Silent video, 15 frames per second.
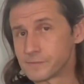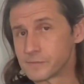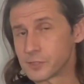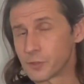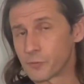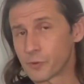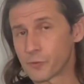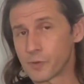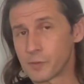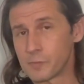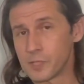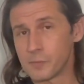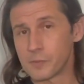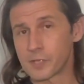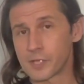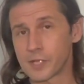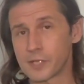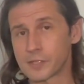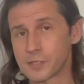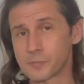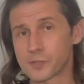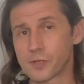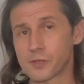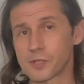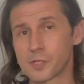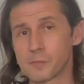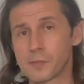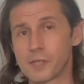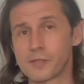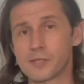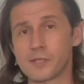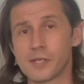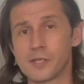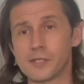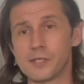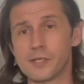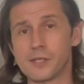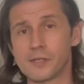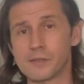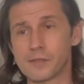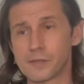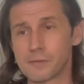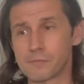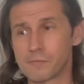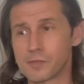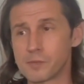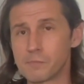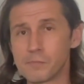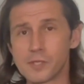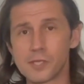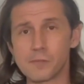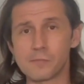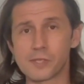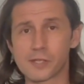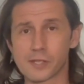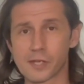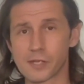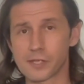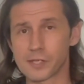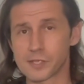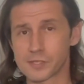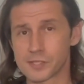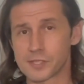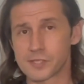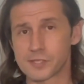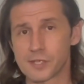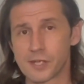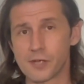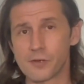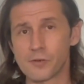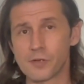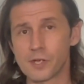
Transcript: Now, what do I mean by that is I'm talking about the idea, the meme that kind of exists now,